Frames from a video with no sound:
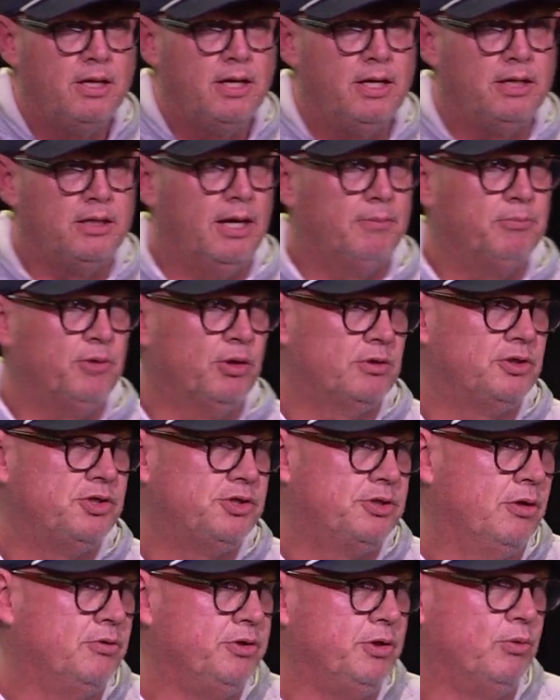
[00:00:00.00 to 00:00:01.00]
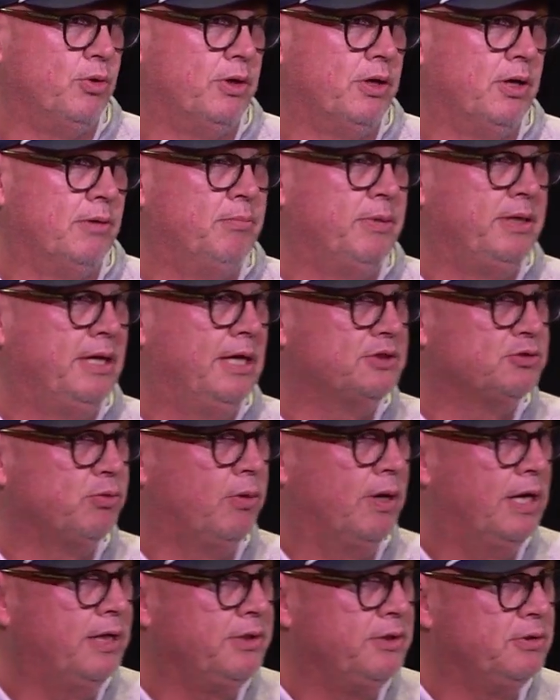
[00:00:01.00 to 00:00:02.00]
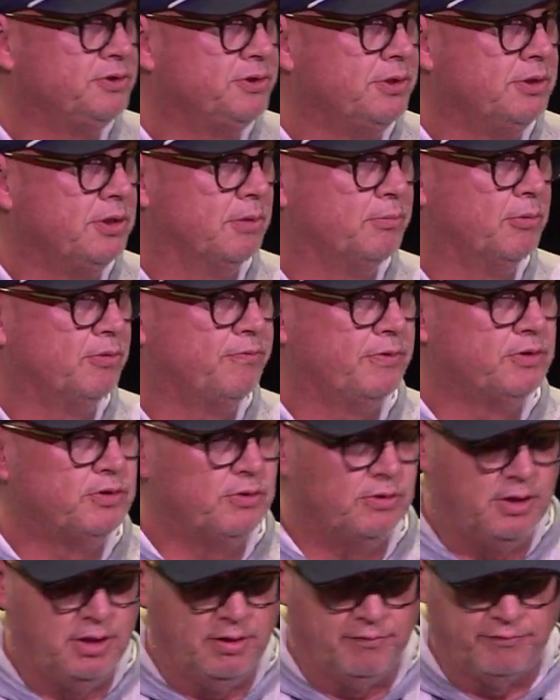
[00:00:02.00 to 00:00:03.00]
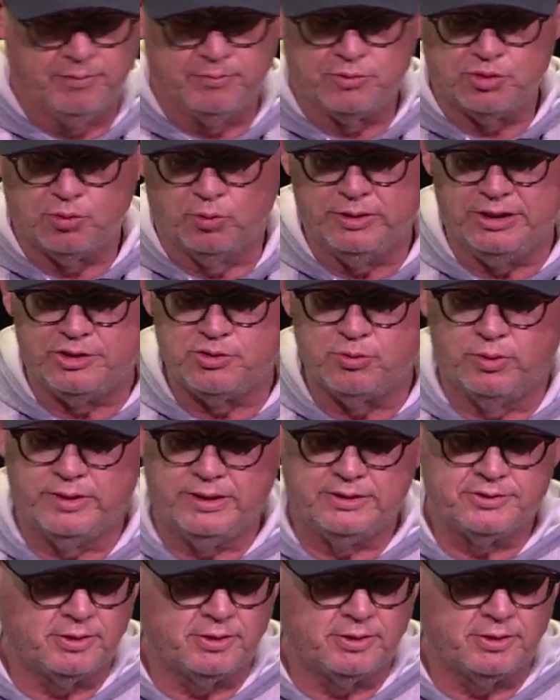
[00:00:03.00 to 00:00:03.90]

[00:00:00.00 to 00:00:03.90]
And I'm going to show you one of them, and that's why I use the number for from 2020.